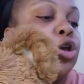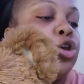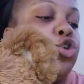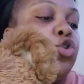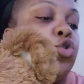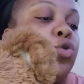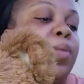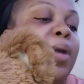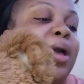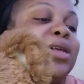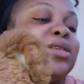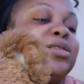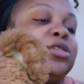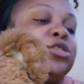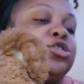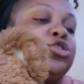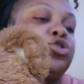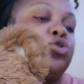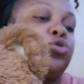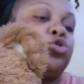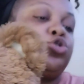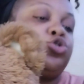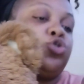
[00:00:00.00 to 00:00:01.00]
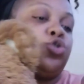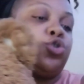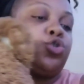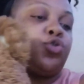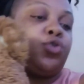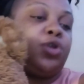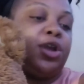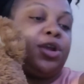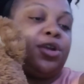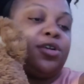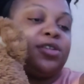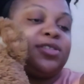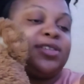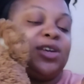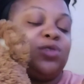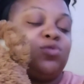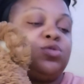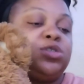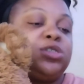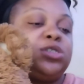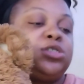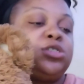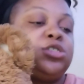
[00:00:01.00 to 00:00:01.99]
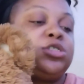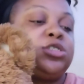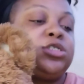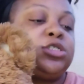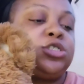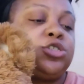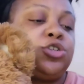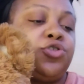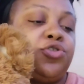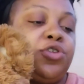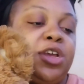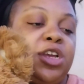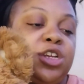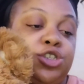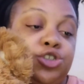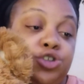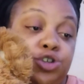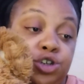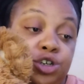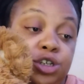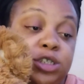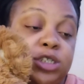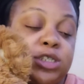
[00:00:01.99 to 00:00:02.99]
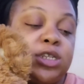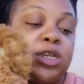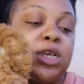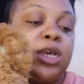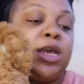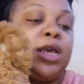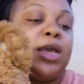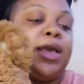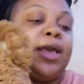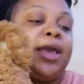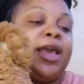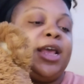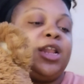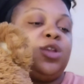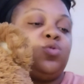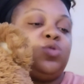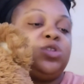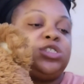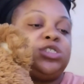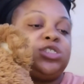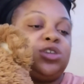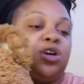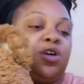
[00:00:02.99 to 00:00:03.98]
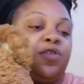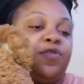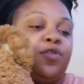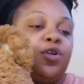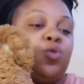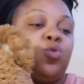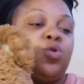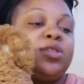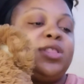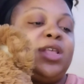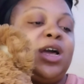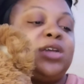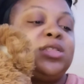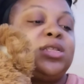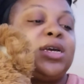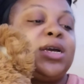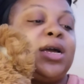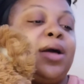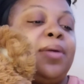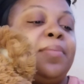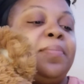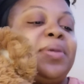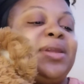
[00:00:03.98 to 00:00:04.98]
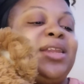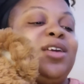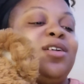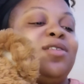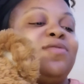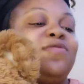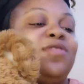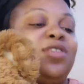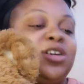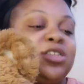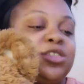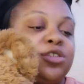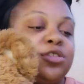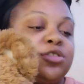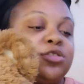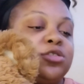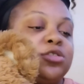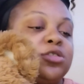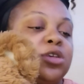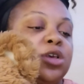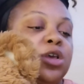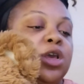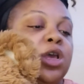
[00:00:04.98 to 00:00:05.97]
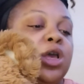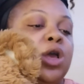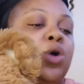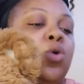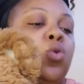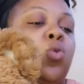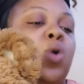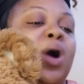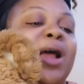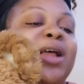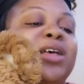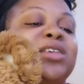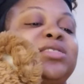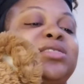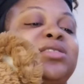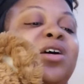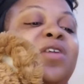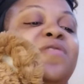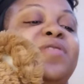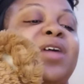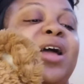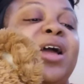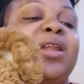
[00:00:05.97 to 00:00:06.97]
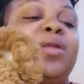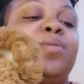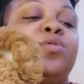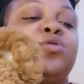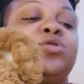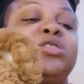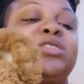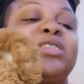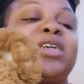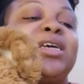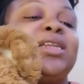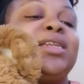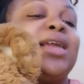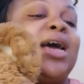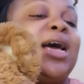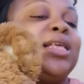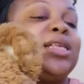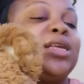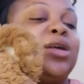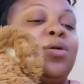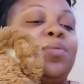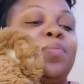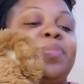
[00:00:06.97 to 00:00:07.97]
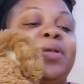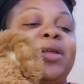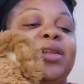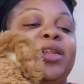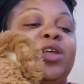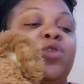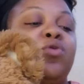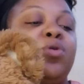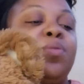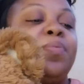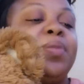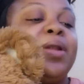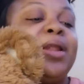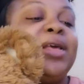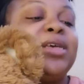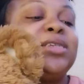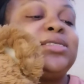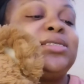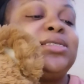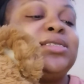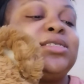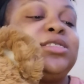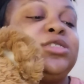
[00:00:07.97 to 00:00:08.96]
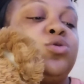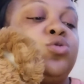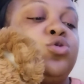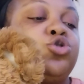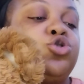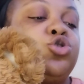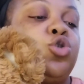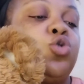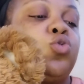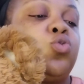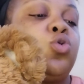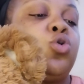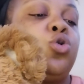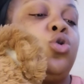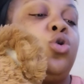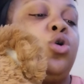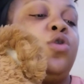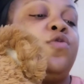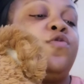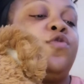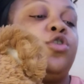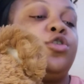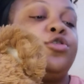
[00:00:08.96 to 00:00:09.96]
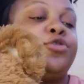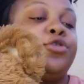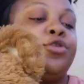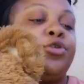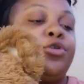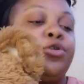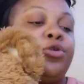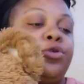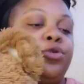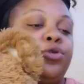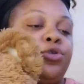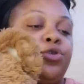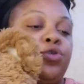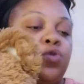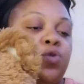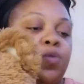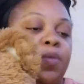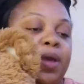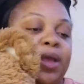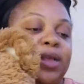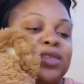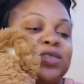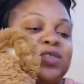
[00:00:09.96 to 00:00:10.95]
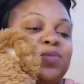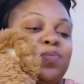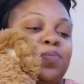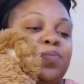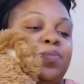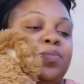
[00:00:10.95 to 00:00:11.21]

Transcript: Humans are social creatures, and we suffer without the company of others. While stuffed animals cannot completely replace the social role of other humans